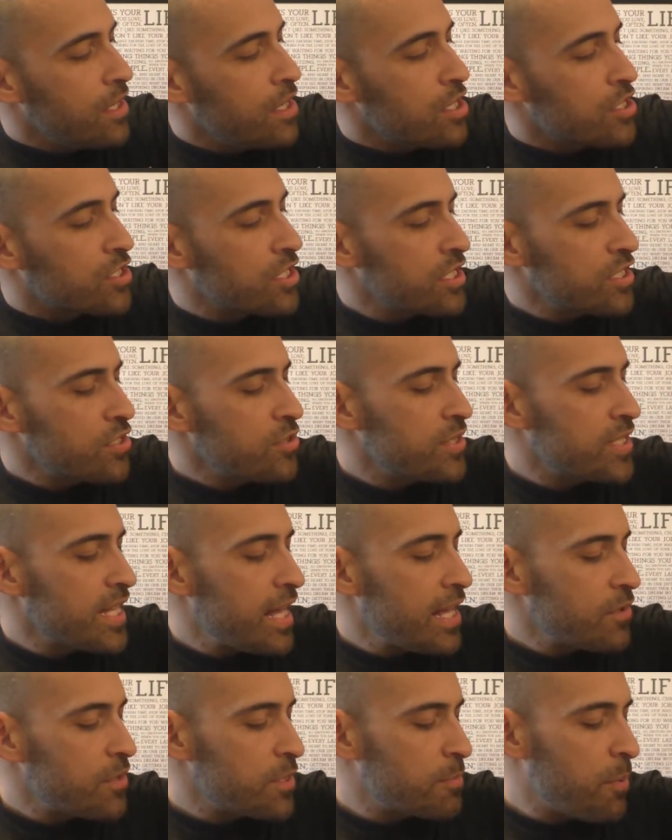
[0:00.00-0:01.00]
So let's do
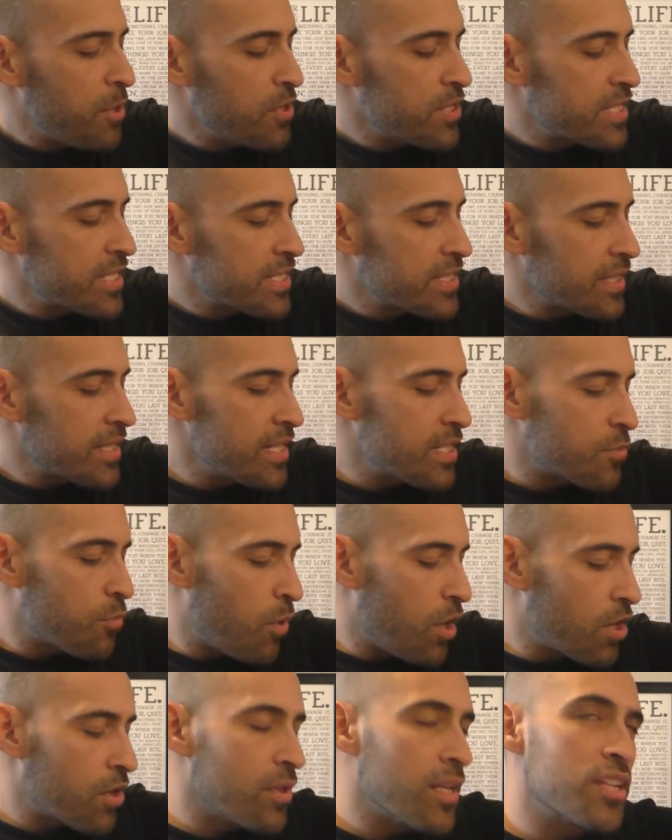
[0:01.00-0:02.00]
salaries, bonuses, lease,
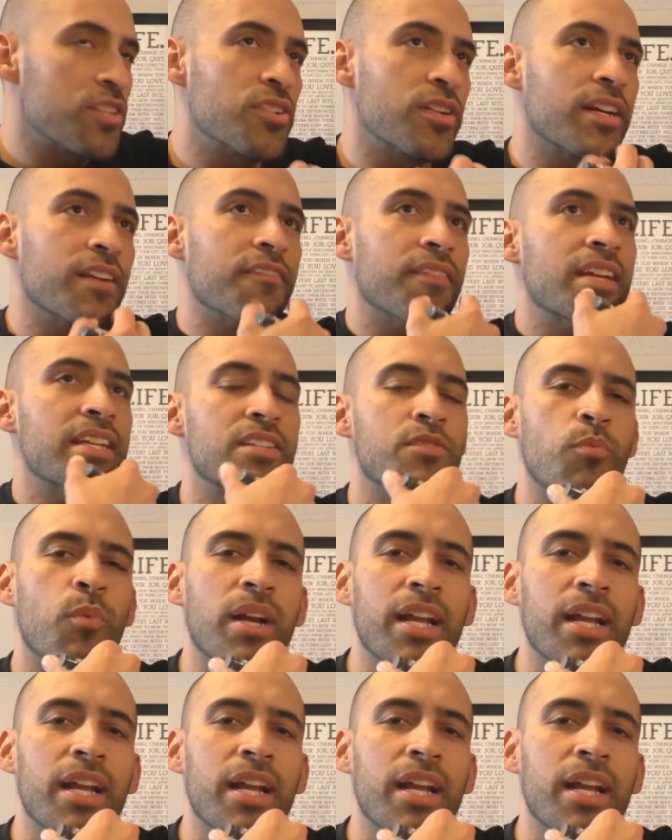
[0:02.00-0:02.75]
water, electric, events. What